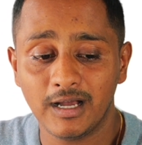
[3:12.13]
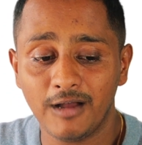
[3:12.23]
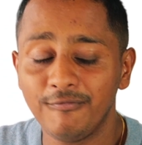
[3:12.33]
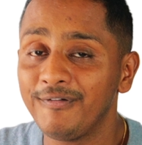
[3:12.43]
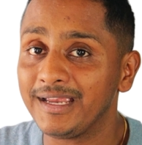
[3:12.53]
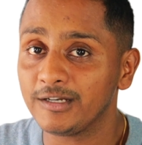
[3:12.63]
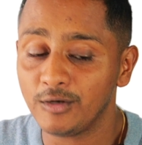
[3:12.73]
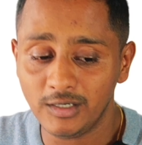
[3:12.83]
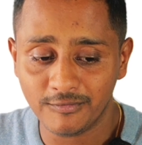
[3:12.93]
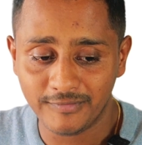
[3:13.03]
Affect
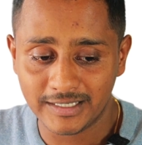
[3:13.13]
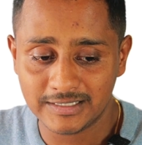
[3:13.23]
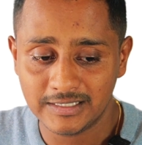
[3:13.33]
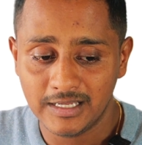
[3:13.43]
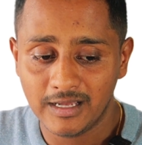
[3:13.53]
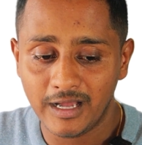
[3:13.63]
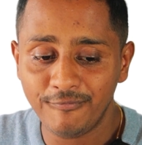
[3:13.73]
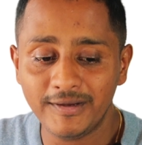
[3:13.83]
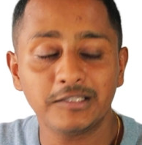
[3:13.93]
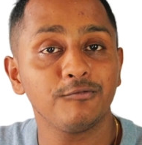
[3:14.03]

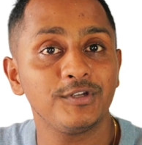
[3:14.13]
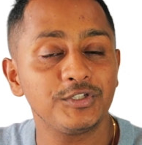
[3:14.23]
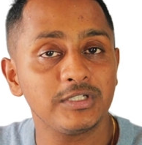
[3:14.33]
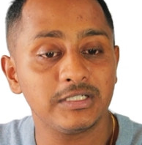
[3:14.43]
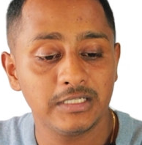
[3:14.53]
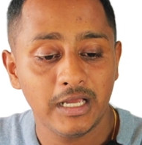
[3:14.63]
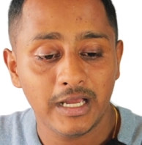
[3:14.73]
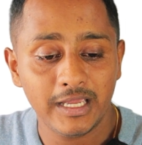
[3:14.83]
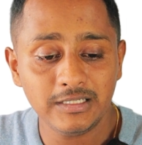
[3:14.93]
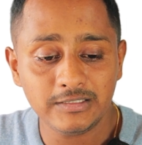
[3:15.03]
the vision.
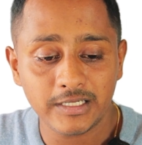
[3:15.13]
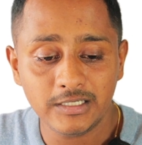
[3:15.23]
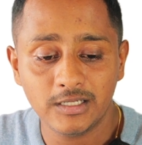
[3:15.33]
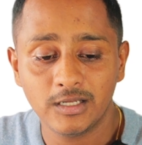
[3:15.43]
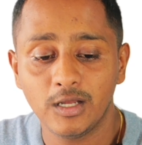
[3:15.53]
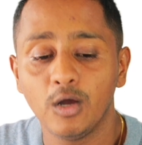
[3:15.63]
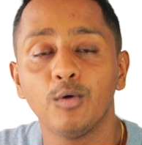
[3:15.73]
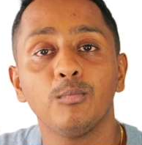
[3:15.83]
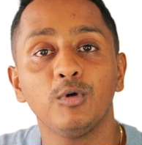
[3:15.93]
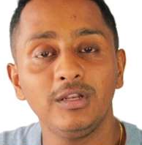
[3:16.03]
Instead,
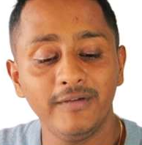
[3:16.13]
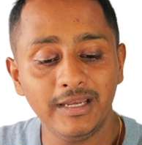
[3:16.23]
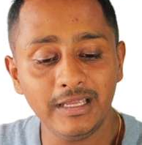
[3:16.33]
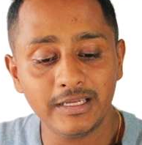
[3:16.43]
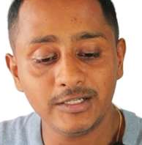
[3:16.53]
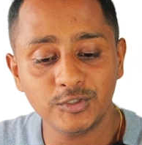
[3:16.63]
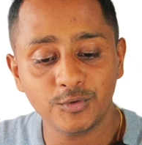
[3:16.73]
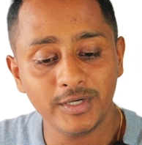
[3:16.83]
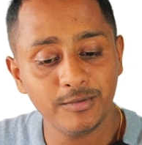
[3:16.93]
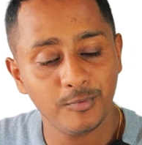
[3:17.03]
motivating kids
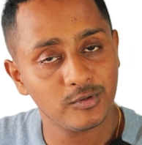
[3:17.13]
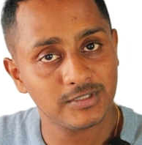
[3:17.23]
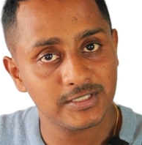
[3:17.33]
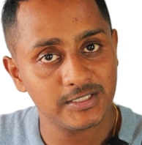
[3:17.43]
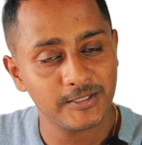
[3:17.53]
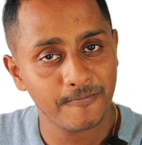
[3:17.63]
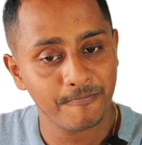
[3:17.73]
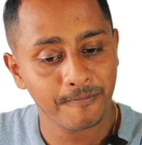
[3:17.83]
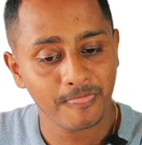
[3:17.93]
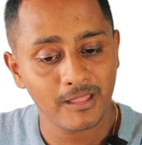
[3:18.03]
to read books,
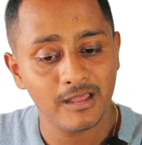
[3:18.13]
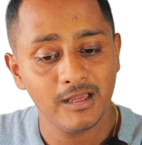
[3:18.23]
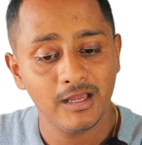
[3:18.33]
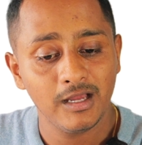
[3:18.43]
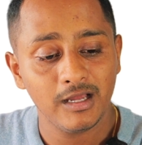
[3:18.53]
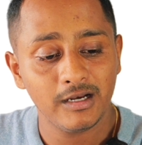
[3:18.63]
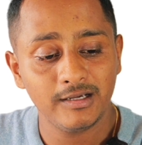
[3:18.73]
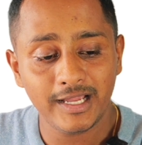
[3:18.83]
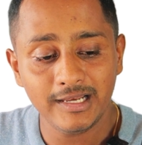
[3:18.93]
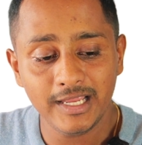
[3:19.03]

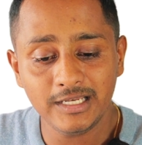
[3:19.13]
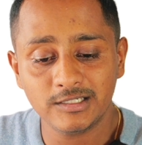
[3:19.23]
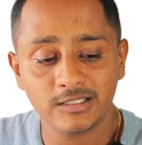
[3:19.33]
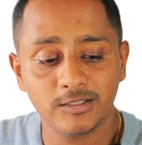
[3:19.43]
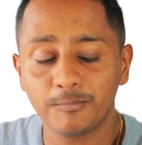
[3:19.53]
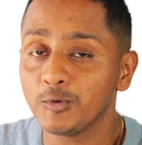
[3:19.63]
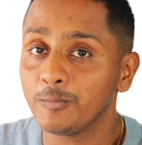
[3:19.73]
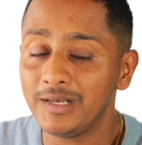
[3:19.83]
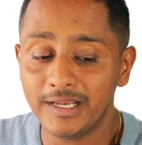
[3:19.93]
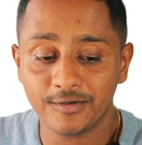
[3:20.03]
dilate the
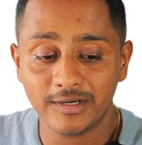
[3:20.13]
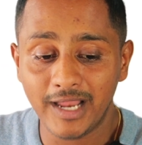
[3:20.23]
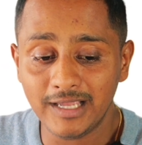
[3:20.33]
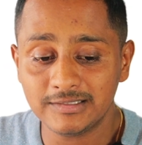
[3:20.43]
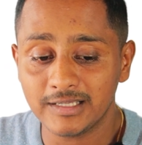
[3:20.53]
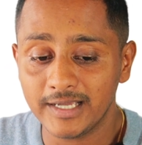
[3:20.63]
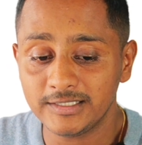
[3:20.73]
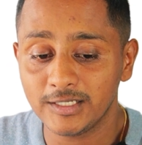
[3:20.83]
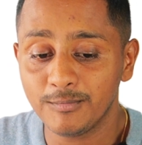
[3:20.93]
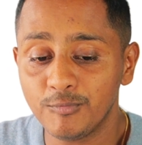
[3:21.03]
pupil and relax the eyes
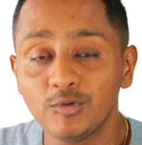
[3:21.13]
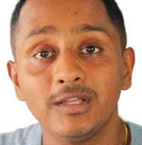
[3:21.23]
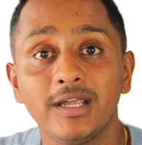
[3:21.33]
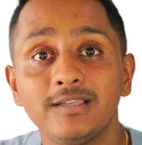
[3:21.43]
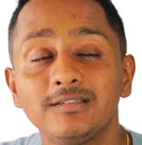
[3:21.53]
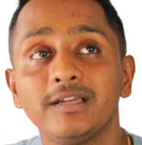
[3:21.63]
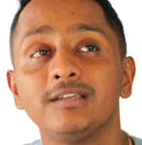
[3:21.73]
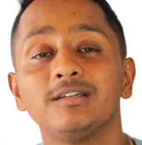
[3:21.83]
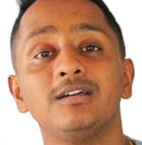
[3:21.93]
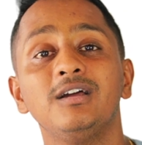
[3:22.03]
and improve their
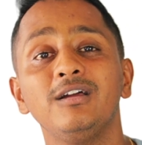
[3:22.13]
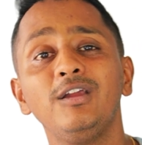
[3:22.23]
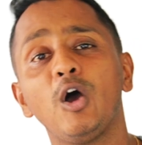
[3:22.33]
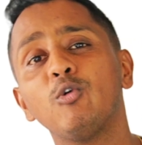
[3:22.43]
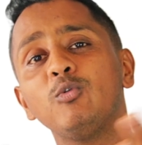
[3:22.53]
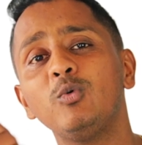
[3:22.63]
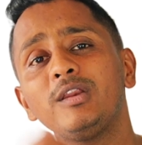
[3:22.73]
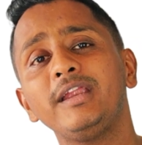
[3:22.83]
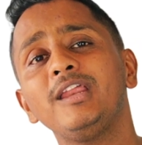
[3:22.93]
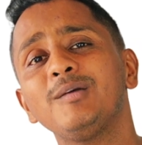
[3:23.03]
eyesight. Hey, how
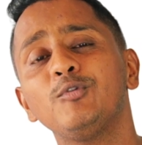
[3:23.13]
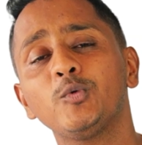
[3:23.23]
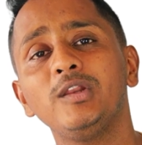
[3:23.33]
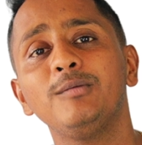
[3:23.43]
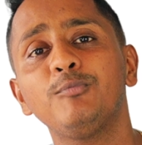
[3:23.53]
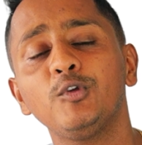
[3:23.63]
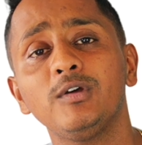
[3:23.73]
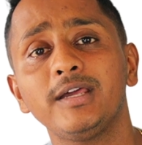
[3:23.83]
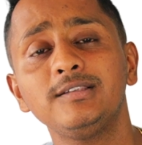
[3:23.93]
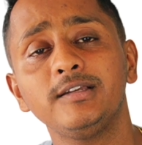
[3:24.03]
reading book will improve
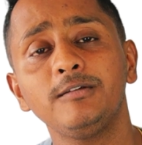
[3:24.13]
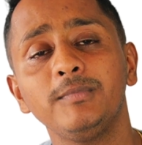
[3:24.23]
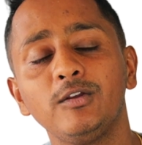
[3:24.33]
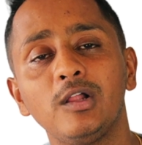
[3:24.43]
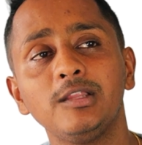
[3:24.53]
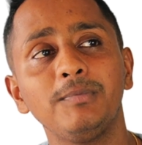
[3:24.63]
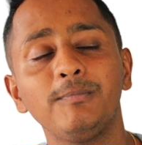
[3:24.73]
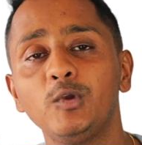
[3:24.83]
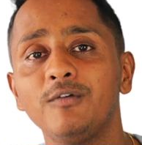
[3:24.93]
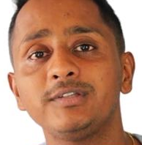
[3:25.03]
your eyesight, man? All the
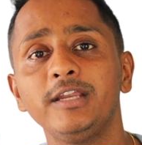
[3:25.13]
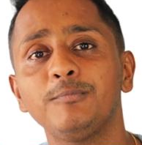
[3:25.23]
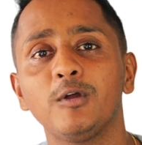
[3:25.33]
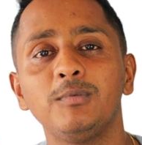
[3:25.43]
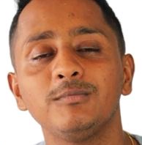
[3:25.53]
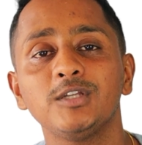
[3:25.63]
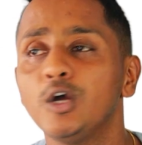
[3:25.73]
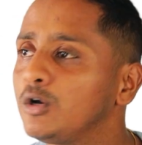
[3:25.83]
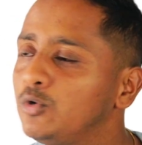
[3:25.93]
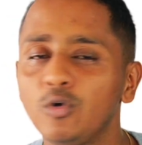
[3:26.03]
people who have sight problems,
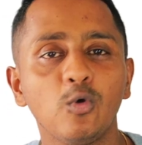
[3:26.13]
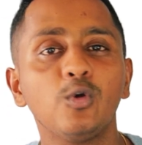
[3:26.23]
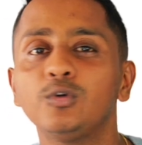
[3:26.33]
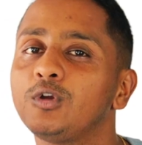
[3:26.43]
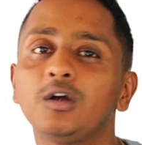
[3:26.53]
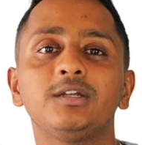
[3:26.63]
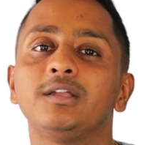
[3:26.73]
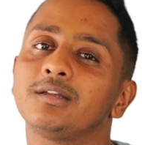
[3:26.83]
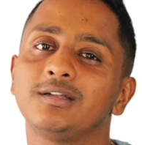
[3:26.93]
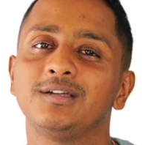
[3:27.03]
don't go to doctor.